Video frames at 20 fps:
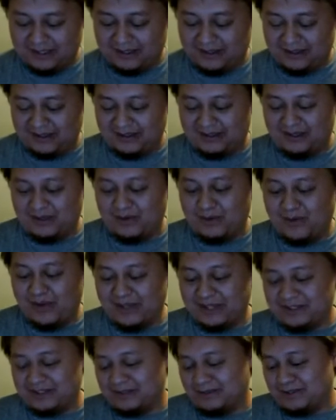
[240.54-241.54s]
the
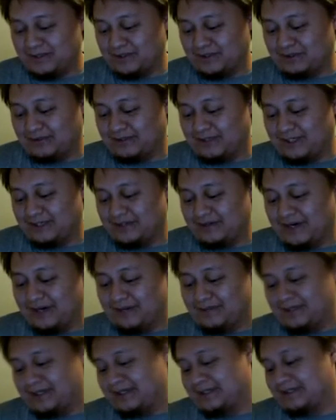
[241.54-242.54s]
questionable 3 Dread
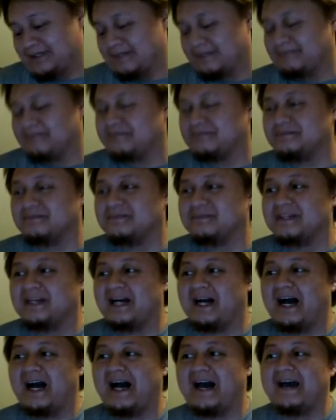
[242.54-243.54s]
Winds.
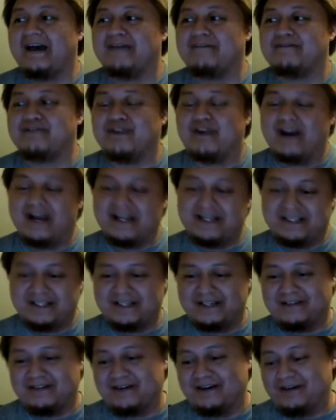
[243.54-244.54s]
I have tried
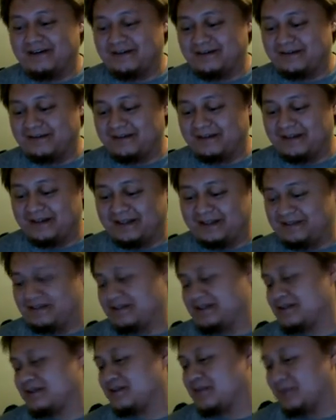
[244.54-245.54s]
0
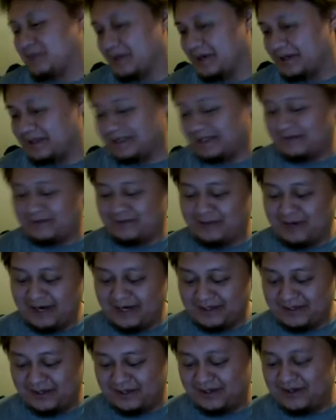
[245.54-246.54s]
works. I've tried
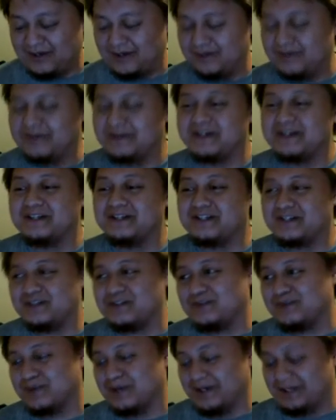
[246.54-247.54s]
2
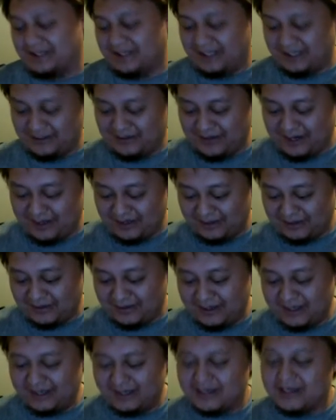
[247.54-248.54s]
works, and I tried
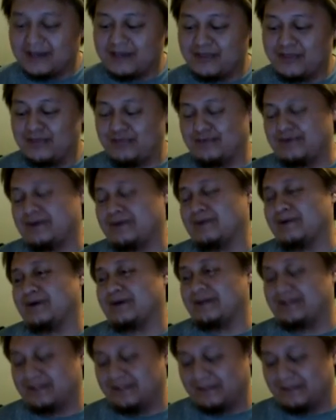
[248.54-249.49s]
3 works.